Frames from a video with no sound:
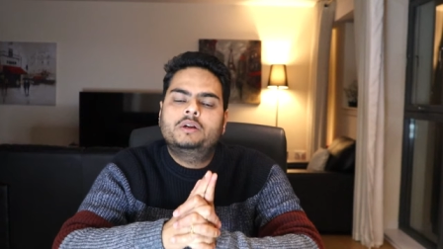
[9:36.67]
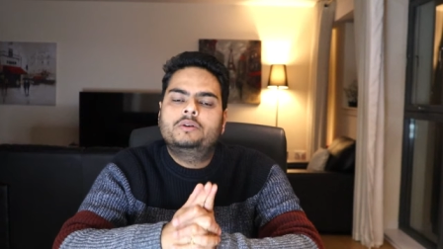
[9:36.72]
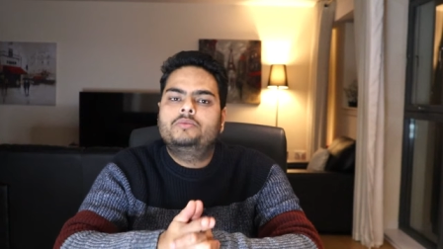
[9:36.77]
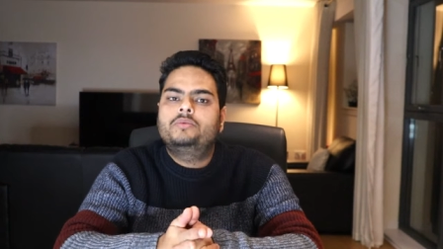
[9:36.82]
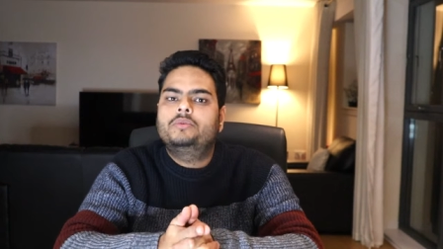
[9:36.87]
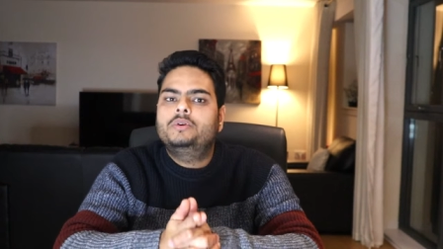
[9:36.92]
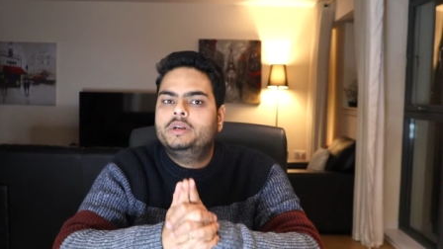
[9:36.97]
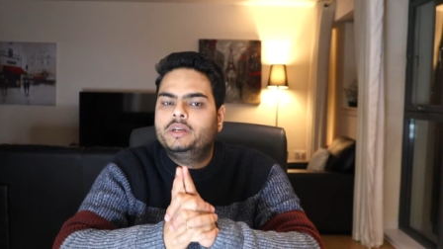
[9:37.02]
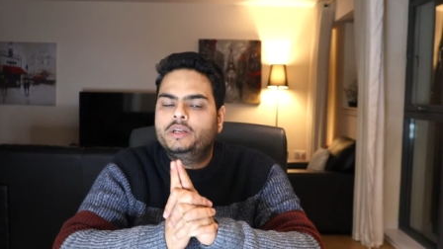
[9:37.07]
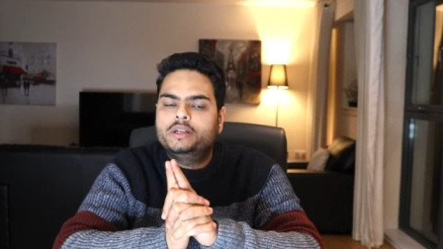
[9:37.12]

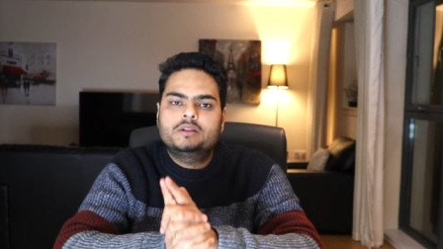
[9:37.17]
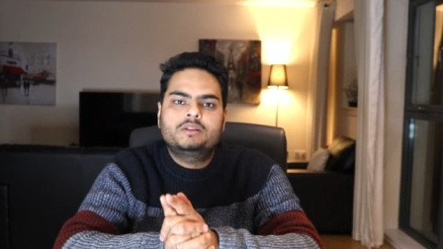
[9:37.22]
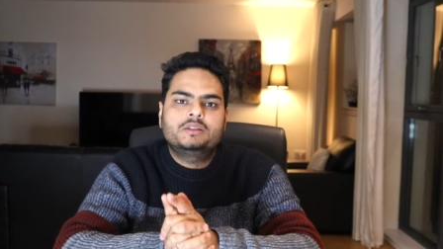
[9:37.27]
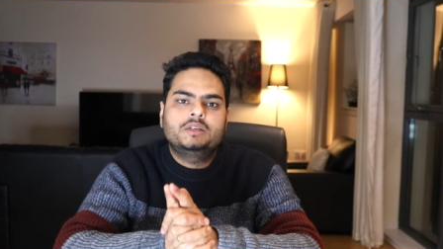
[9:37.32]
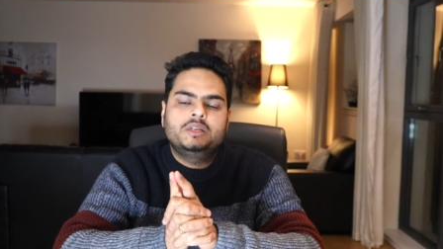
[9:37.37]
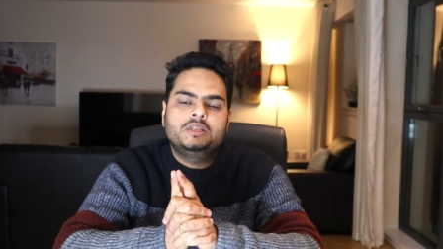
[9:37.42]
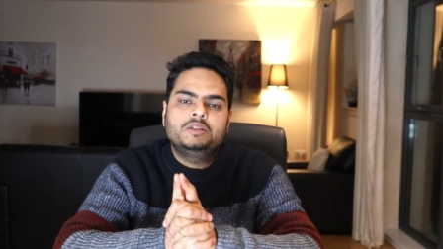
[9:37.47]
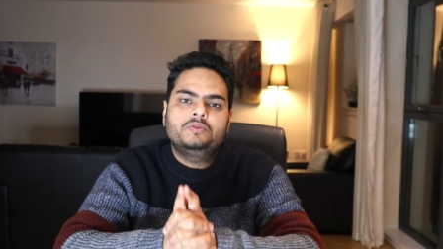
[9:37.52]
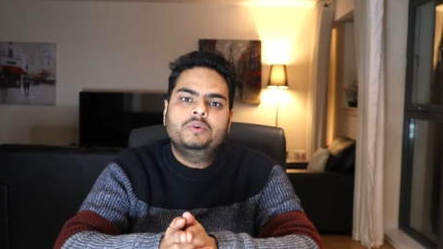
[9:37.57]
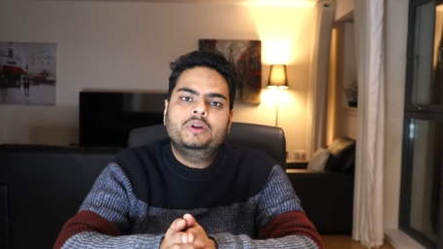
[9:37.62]
Unfold Data
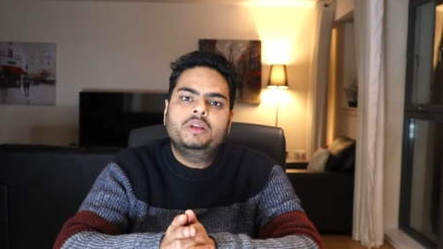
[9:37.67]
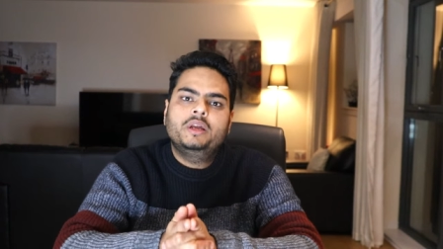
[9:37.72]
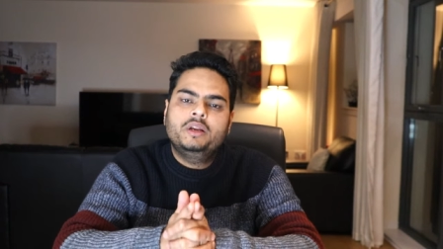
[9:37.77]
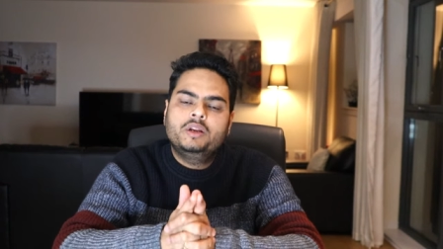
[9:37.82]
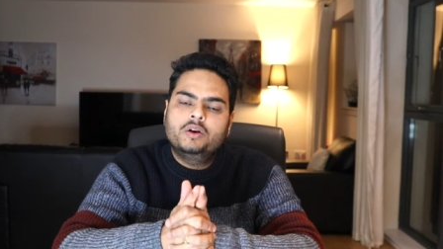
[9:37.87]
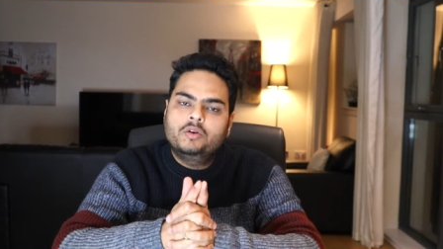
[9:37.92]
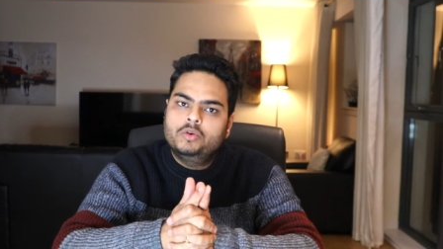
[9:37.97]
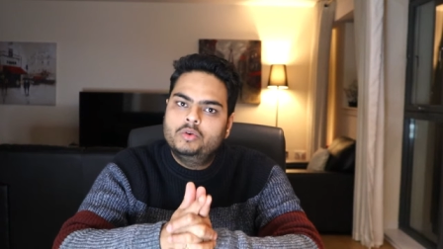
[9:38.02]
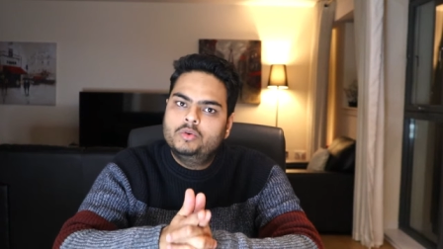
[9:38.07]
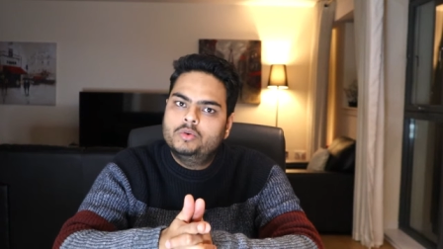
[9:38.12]
Science, when I
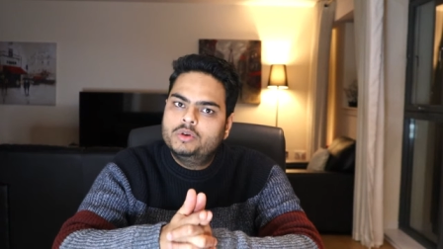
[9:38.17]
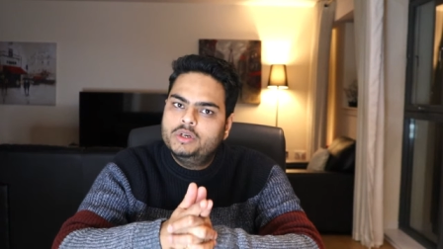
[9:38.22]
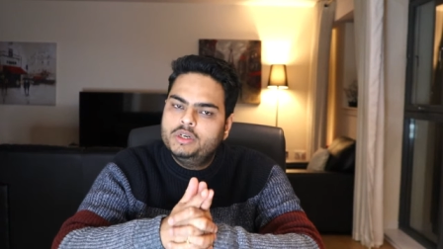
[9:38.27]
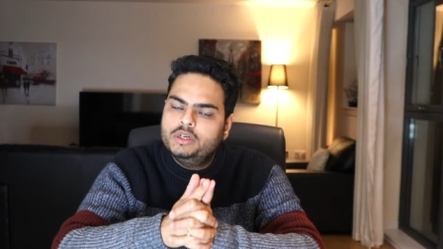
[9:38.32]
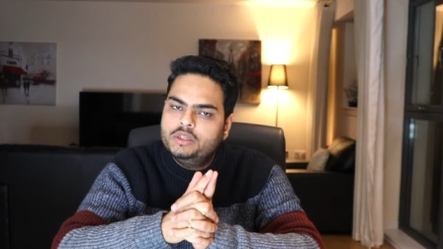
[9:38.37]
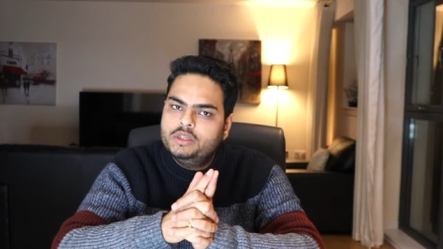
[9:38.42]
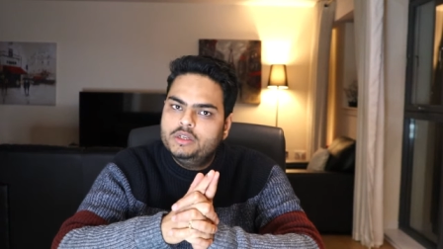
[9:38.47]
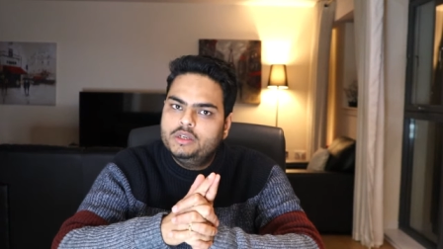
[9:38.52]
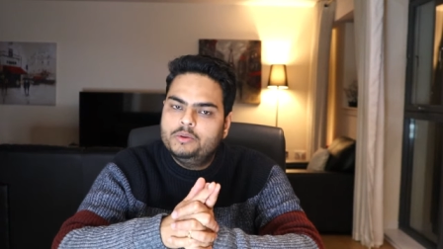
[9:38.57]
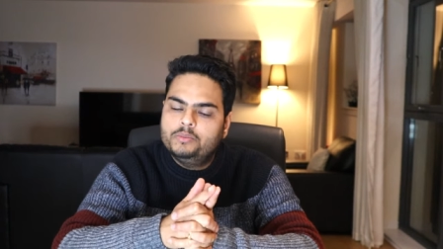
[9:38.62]

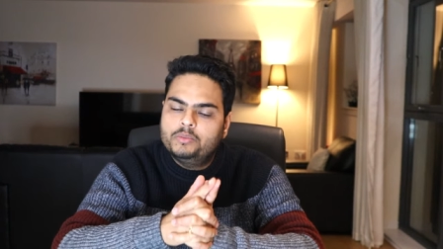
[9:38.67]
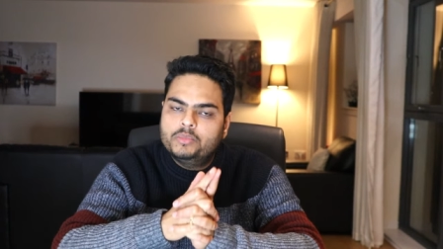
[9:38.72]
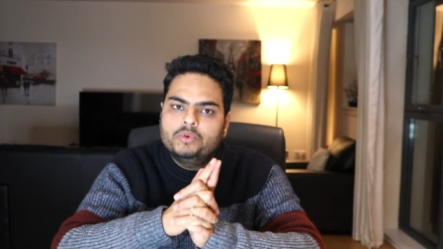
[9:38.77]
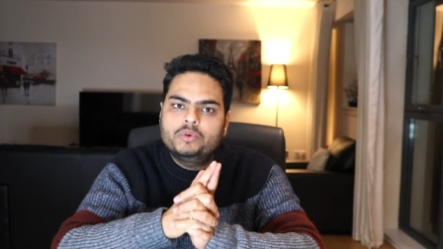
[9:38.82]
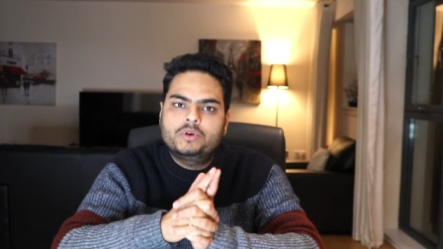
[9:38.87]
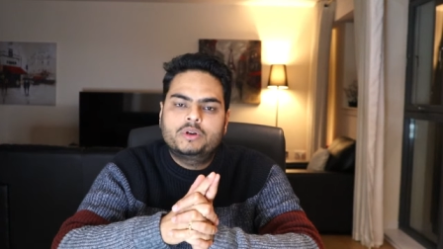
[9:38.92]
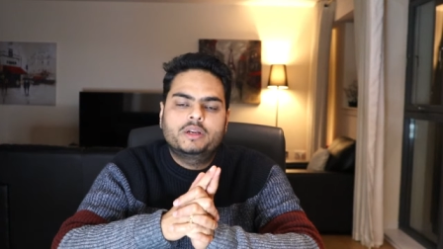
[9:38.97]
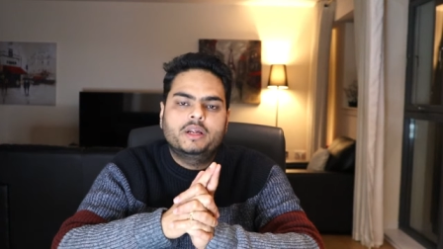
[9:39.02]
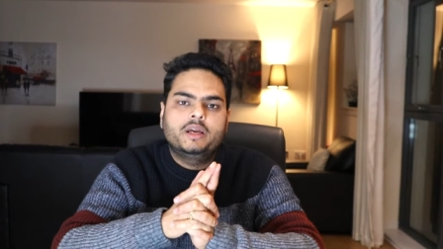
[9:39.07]
downloaded the report,